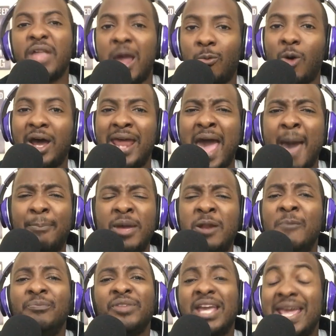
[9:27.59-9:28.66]
And what
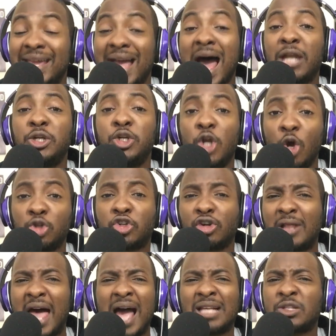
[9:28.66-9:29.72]
happened? He got
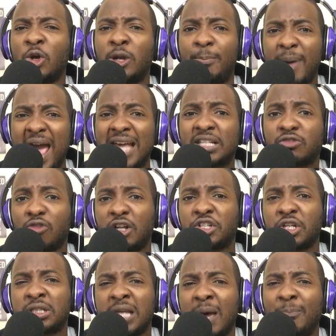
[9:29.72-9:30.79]
neutralized on the pass
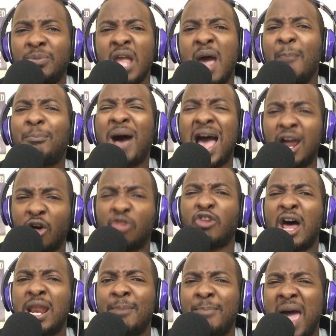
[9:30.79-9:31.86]
rush attempt by a
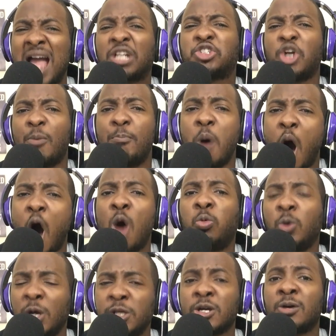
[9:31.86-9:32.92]
running back,
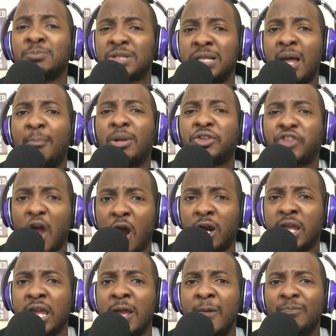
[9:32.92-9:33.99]
Jamal Williams, number
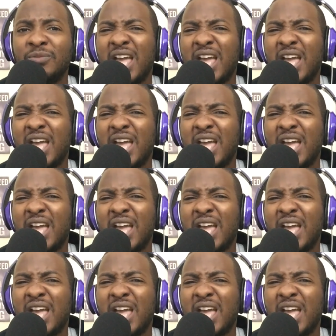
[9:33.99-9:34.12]
30.